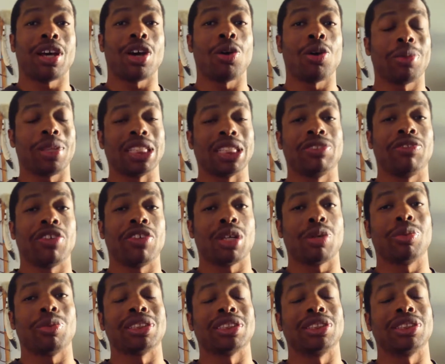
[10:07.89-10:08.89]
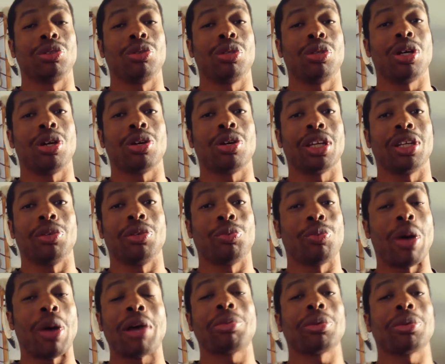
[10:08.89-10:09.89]
Hope this video wasn't too long and
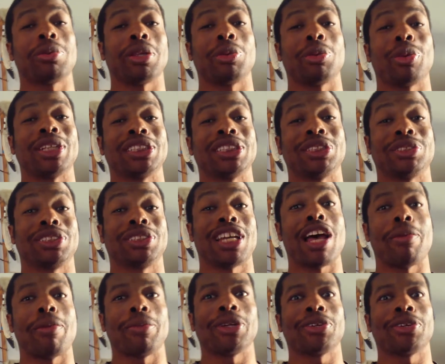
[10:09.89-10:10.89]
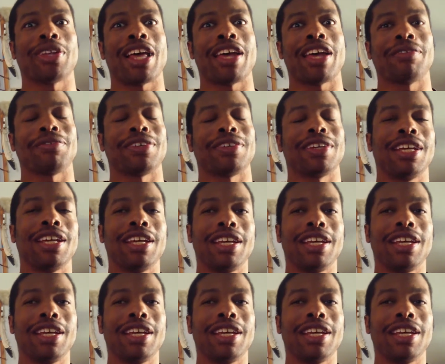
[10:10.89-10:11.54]
probably waste your time in your life.